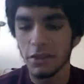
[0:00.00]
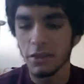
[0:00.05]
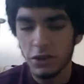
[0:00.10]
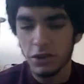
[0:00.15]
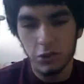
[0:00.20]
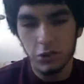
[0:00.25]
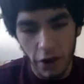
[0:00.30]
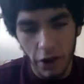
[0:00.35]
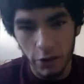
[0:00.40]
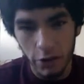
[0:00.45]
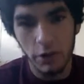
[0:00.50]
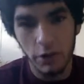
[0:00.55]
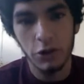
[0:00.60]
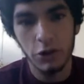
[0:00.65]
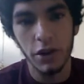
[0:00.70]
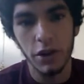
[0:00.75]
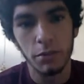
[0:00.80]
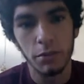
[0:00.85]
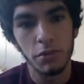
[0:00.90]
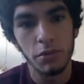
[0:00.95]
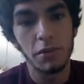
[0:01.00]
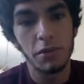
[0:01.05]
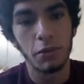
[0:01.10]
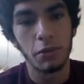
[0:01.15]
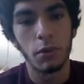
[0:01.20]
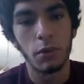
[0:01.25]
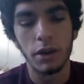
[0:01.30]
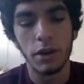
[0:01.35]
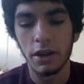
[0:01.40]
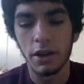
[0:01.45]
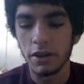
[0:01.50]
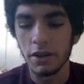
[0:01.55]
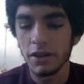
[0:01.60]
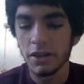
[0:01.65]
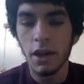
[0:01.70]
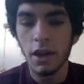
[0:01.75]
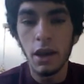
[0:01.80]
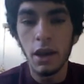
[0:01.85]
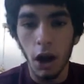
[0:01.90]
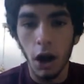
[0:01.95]
and just try to enjoy the movie for what it
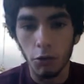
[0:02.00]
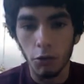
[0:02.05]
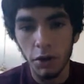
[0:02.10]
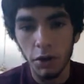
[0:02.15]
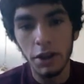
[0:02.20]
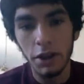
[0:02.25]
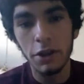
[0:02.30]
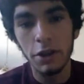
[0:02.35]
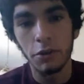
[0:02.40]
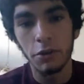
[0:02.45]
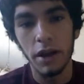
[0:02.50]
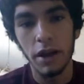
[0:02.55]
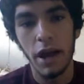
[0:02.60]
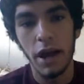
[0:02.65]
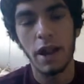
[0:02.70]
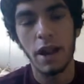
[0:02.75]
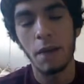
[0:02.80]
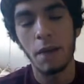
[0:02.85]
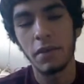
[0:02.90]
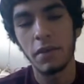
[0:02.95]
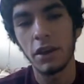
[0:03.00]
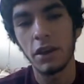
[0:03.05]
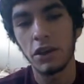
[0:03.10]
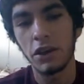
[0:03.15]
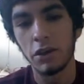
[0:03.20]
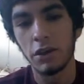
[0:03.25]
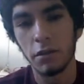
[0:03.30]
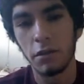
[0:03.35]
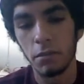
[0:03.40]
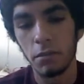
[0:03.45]
is. A really great adaptation of the